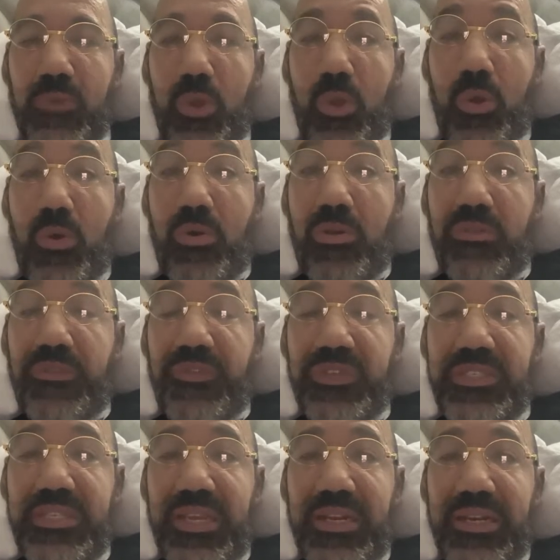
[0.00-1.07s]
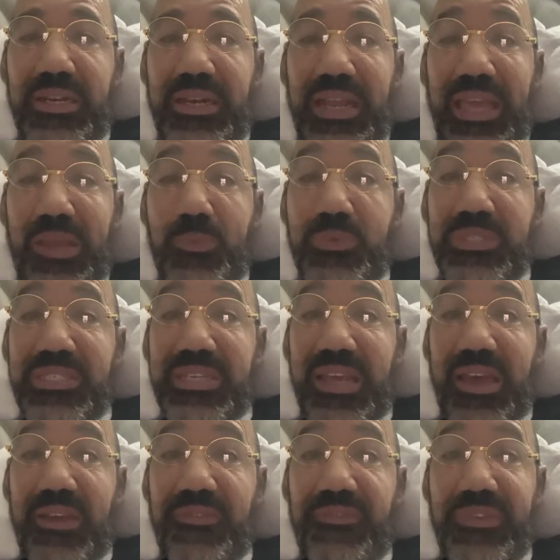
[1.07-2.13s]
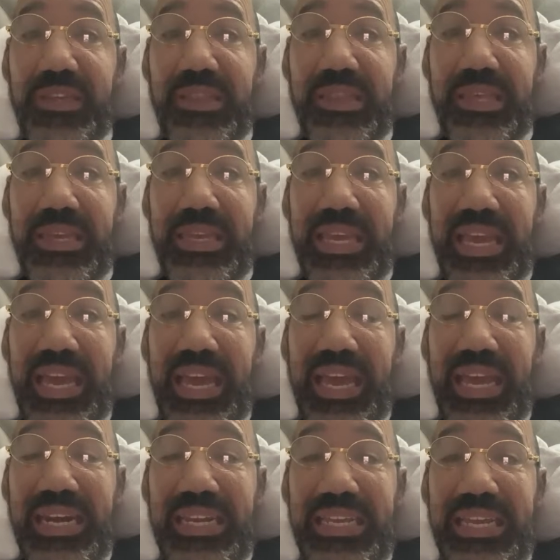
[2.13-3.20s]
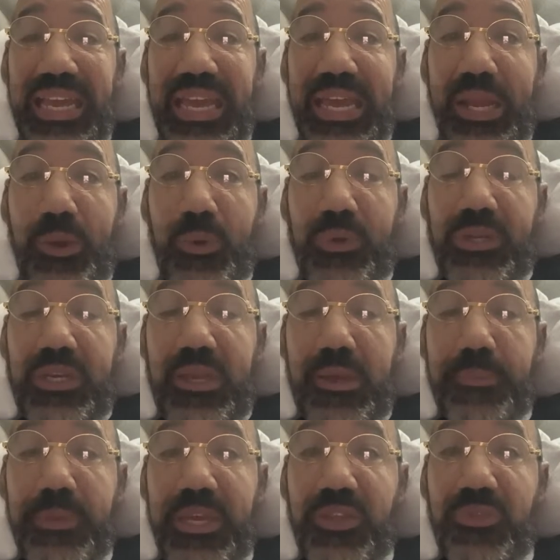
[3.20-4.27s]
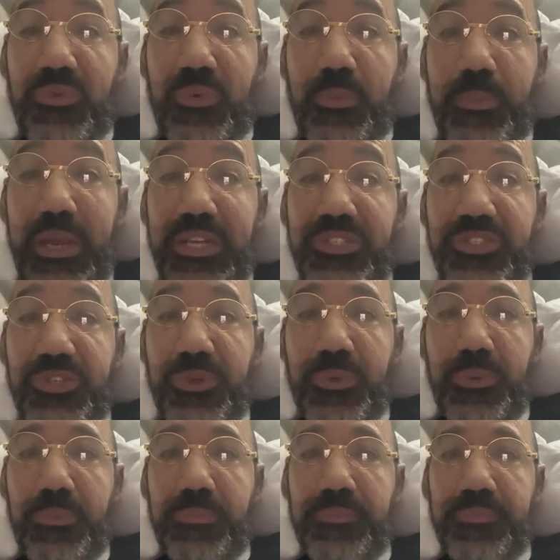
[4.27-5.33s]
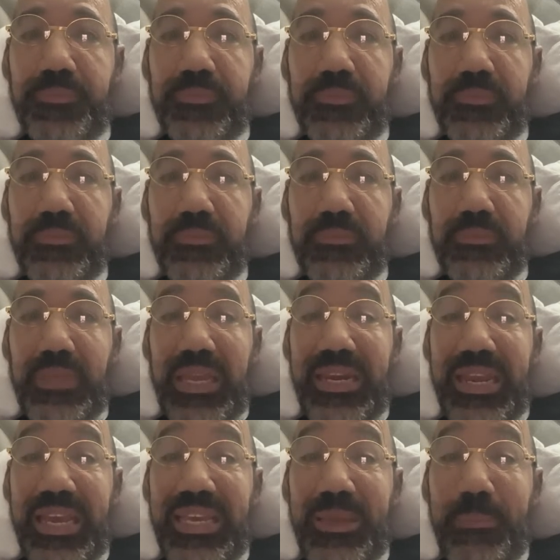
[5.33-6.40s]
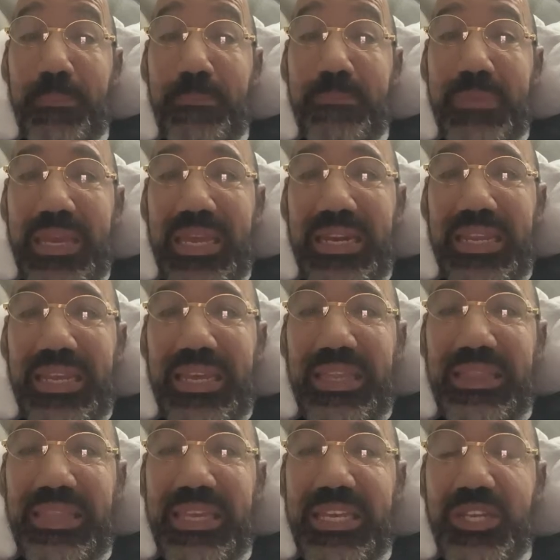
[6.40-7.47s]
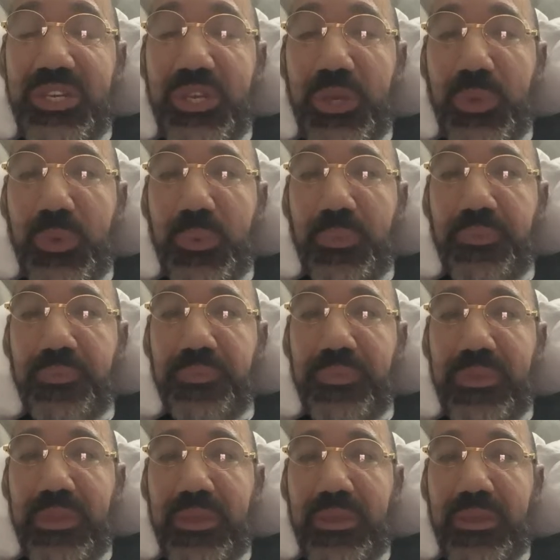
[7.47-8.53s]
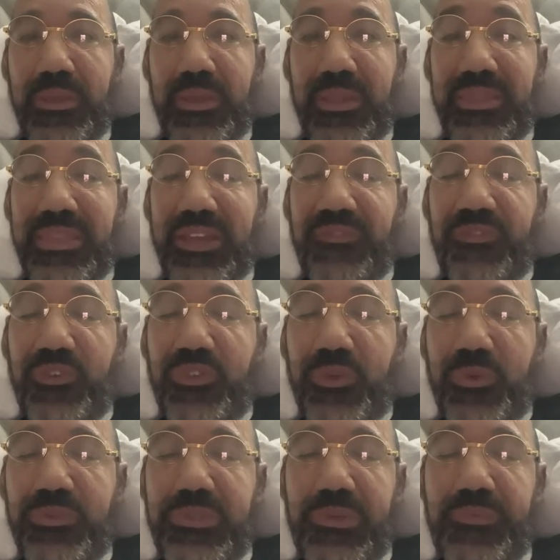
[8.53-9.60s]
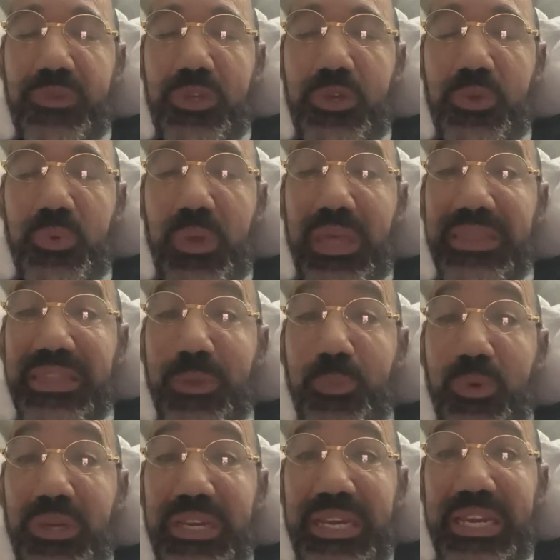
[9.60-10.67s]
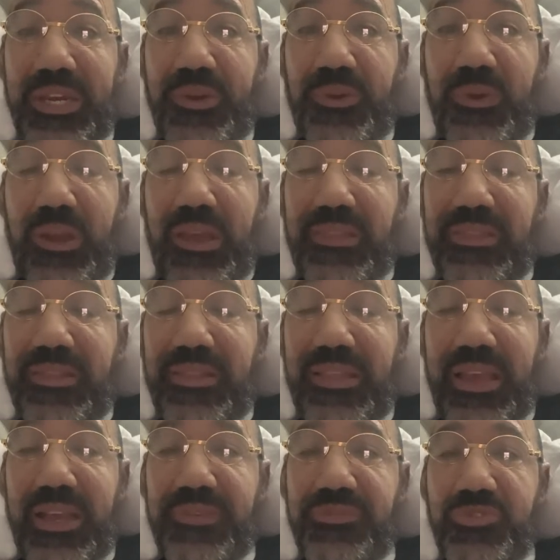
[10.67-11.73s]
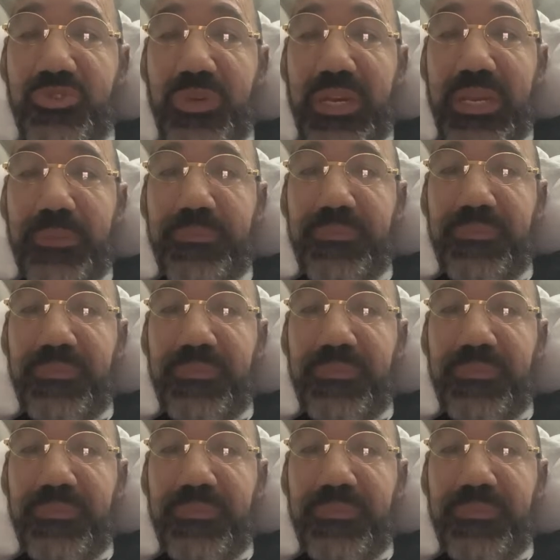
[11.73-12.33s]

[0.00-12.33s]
all of a sudden, I was not feeling any air coming through my tube. And I immediately knew that for those of you that were here on the live stream